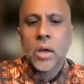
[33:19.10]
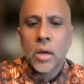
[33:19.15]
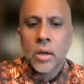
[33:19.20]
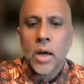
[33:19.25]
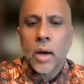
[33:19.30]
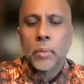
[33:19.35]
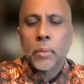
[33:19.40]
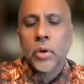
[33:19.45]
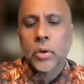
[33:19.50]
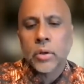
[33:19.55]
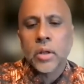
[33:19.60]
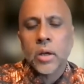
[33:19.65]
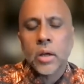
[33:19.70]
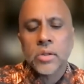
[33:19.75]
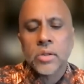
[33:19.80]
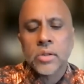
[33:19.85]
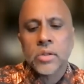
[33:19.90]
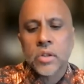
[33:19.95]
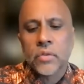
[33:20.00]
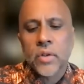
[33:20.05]
I'm currently
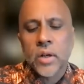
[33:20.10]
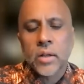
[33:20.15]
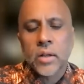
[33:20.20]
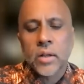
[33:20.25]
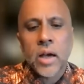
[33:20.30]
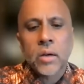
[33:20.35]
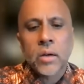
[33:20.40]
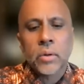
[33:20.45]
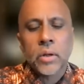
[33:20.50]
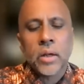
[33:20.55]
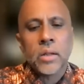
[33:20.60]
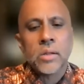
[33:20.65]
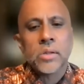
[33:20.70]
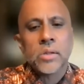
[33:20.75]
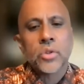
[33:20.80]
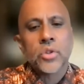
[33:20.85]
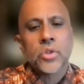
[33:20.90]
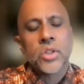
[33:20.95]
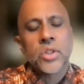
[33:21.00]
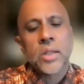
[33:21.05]
also serving on the Equity and
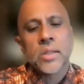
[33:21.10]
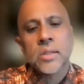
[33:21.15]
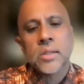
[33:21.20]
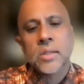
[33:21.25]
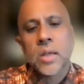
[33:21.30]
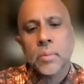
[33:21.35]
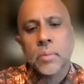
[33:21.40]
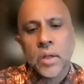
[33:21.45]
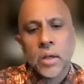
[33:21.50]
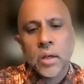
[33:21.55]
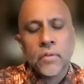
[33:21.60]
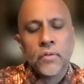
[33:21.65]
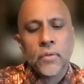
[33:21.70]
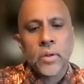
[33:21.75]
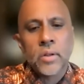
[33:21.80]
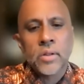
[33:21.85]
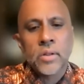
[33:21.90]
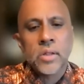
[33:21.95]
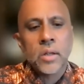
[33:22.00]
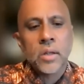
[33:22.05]
Social Justice Committee for
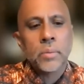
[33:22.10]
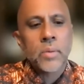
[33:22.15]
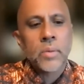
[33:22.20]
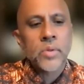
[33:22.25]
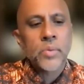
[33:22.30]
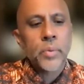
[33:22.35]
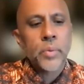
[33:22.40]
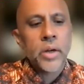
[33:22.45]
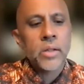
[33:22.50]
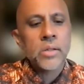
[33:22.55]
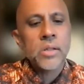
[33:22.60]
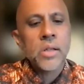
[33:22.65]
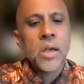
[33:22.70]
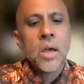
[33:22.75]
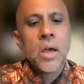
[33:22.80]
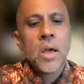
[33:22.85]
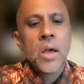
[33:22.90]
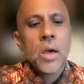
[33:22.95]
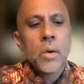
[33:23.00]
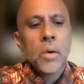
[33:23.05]
the City of Palm Springs,
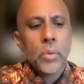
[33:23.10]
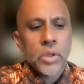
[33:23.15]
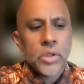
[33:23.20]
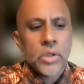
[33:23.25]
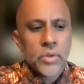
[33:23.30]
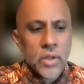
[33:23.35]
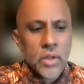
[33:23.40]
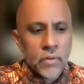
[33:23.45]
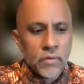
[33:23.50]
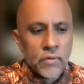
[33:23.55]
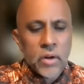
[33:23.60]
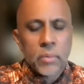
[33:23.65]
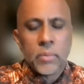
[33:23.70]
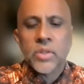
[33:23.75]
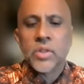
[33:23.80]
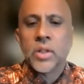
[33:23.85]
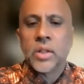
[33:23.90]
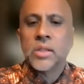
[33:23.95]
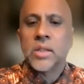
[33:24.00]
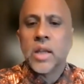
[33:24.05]
which is a, very
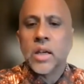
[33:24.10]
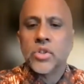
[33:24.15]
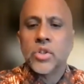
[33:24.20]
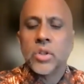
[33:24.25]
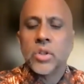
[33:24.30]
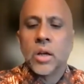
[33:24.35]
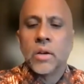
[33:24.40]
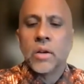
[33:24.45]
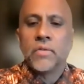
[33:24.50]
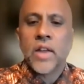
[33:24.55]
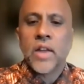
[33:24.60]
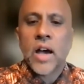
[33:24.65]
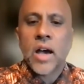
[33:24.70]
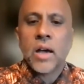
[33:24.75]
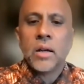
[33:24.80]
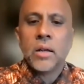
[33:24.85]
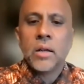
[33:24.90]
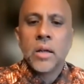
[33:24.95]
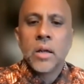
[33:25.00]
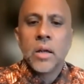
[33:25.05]
much an extension of
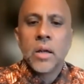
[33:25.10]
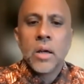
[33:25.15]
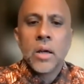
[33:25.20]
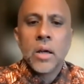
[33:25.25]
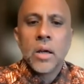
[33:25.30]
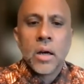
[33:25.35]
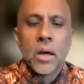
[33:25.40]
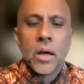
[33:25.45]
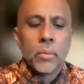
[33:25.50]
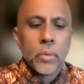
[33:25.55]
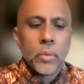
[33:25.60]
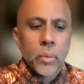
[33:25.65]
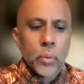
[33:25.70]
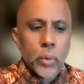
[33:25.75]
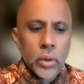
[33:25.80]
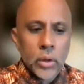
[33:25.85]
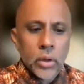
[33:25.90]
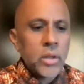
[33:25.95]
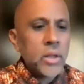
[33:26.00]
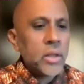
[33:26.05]
that. Um,
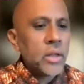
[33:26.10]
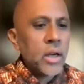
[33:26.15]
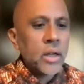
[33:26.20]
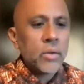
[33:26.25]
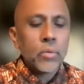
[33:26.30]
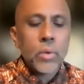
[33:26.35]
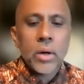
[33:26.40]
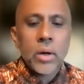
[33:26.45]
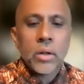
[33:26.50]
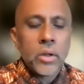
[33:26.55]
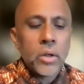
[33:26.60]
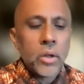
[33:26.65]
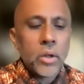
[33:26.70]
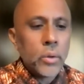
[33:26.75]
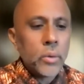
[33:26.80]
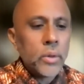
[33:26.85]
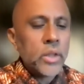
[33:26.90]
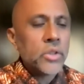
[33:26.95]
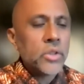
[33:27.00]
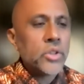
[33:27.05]
we're looking at, you
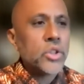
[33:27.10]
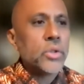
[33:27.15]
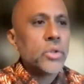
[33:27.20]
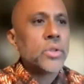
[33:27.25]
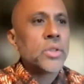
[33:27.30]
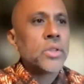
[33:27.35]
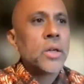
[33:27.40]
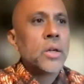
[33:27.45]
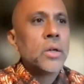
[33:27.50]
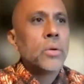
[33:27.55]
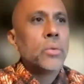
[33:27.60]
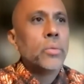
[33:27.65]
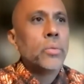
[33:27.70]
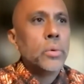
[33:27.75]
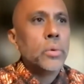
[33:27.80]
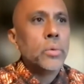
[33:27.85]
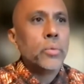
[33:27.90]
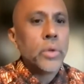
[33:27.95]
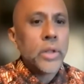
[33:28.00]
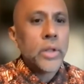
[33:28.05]
know, issues r
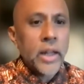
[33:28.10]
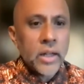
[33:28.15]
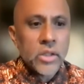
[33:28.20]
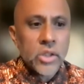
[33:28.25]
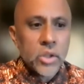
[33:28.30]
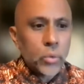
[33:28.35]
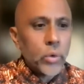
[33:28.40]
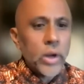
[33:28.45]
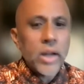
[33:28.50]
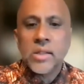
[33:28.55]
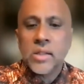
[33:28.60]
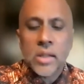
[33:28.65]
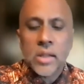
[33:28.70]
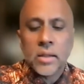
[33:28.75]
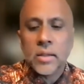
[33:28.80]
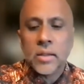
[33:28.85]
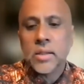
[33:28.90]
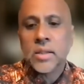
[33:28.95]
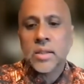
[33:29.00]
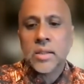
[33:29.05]
related to race
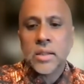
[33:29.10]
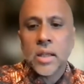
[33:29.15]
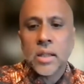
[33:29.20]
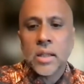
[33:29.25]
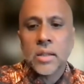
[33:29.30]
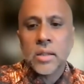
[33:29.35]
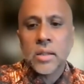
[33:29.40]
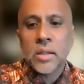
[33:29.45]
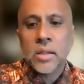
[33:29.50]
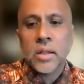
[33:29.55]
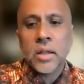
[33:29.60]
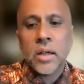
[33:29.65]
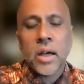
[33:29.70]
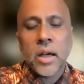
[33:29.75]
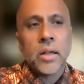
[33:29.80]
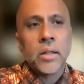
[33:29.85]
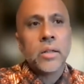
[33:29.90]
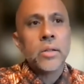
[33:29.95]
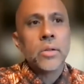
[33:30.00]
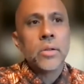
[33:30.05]
in this in the city,
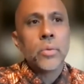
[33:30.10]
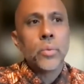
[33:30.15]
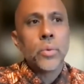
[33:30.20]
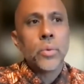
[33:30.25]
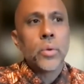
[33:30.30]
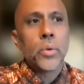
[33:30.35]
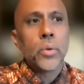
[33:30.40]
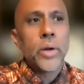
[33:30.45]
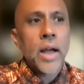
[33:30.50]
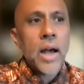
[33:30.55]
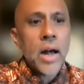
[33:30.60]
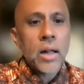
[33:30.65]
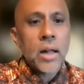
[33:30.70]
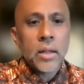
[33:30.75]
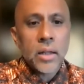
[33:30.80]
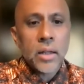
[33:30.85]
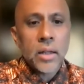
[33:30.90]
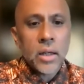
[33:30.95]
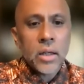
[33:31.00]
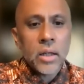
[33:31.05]
and the, the
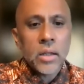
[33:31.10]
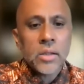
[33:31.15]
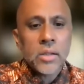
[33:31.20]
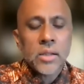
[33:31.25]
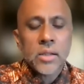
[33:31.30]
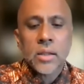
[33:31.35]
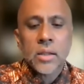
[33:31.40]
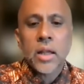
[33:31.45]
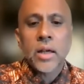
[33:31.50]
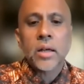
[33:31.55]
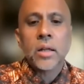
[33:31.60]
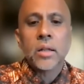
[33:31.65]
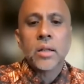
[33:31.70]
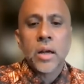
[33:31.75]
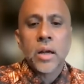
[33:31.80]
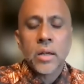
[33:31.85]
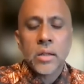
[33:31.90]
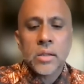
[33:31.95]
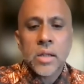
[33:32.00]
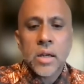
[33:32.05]
reality is, like, a
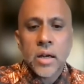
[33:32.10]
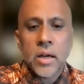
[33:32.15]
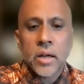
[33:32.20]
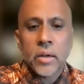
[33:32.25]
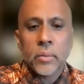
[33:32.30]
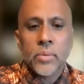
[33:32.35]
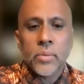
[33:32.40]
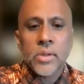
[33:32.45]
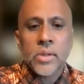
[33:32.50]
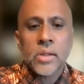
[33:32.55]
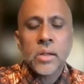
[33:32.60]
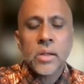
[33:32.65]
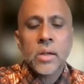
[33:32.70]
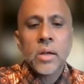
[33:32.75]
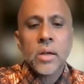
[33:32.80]
lot of times